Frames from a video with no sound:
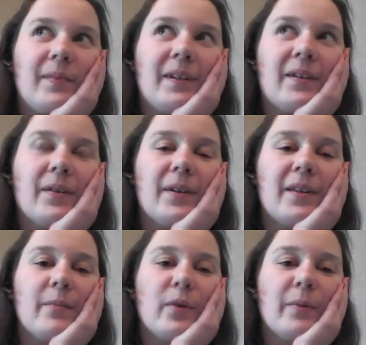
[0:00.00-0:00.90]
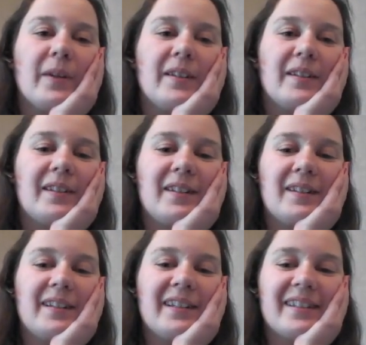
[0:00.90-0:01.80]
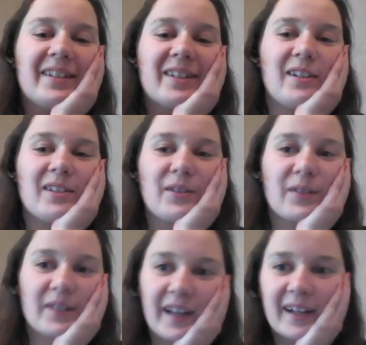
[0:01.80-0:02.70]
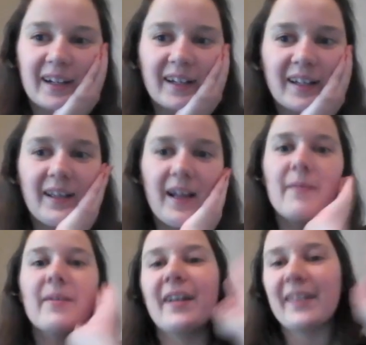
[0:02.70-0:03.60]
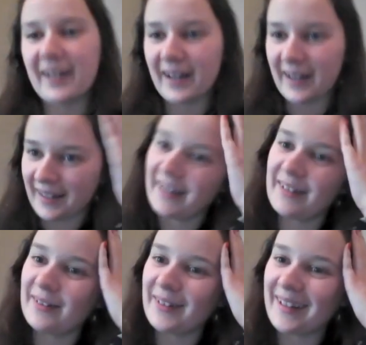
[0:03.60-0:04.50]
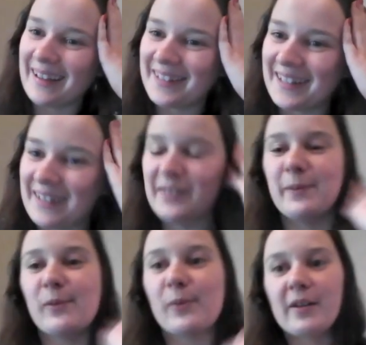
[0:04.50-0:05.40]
I don't know. In the moment, it's just also exciting. Not that I don't have a ton of speedboard